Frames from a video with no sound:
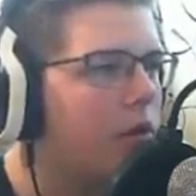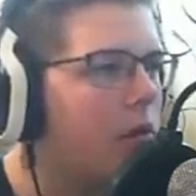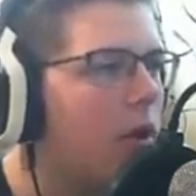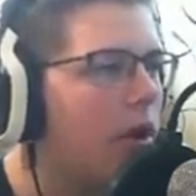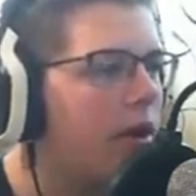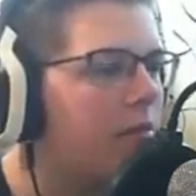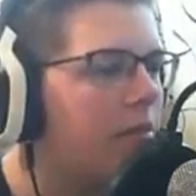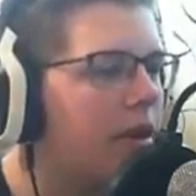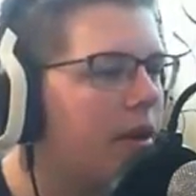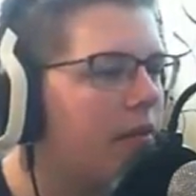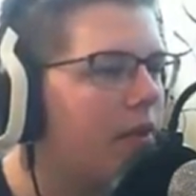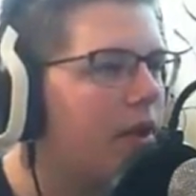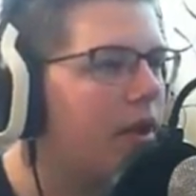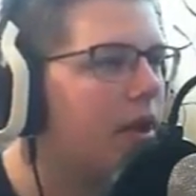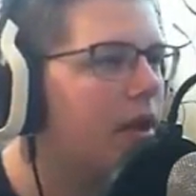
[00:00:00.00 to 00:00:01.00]
quite a bit
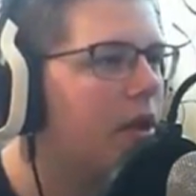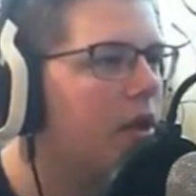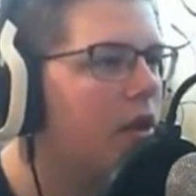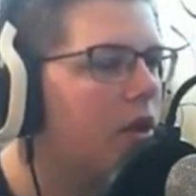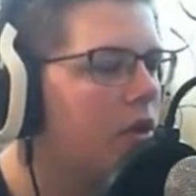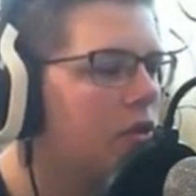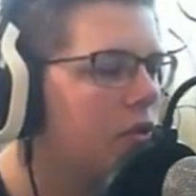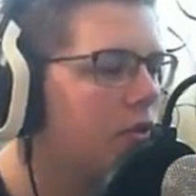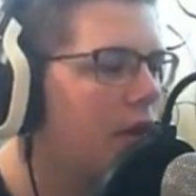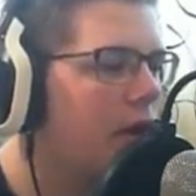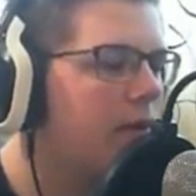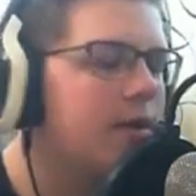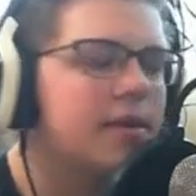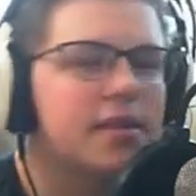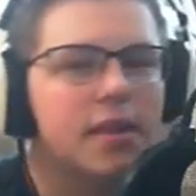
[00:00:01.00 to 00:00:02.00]
of it. So
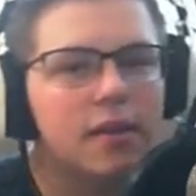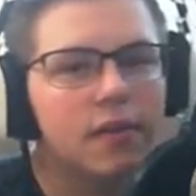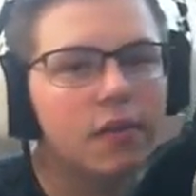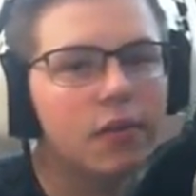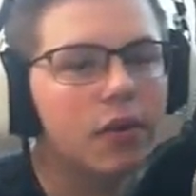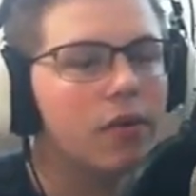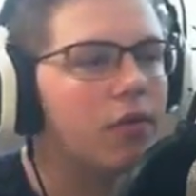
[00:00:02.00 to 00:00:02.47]
now instead of a